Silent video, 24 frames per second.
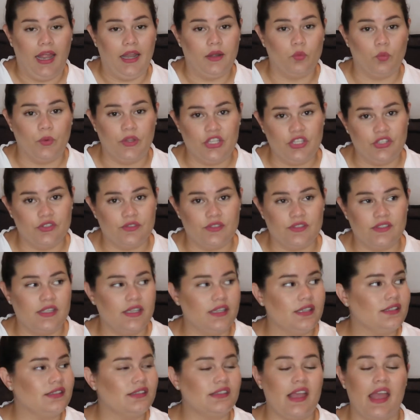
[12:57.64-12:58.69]
And we used
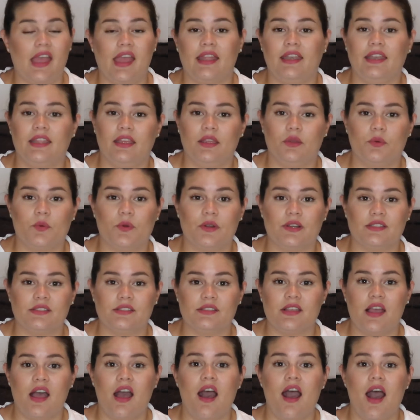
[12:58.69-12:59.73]
this and it was
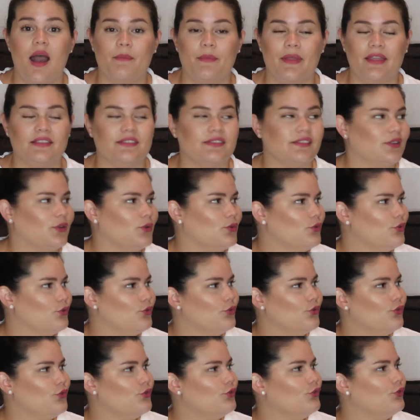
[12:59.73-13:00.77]
amazing.
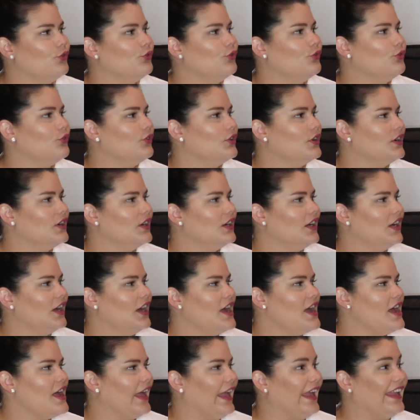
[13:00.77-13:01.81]
Ooh,
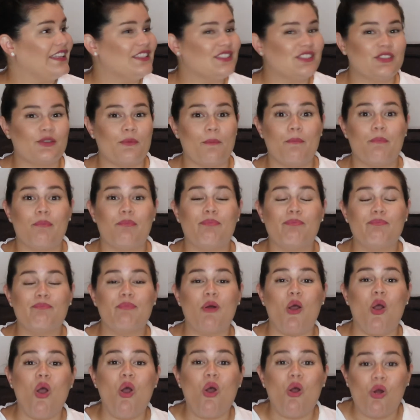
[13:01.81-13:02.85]
it's
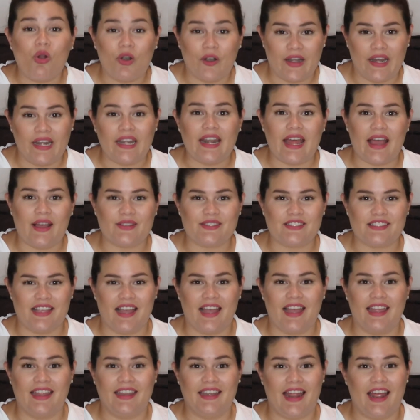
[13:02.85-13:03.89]
pouring
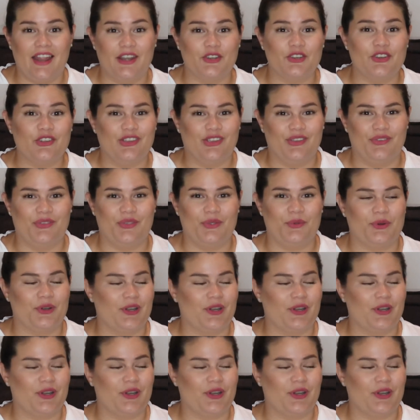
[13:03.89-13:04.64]
outside. I don't know if you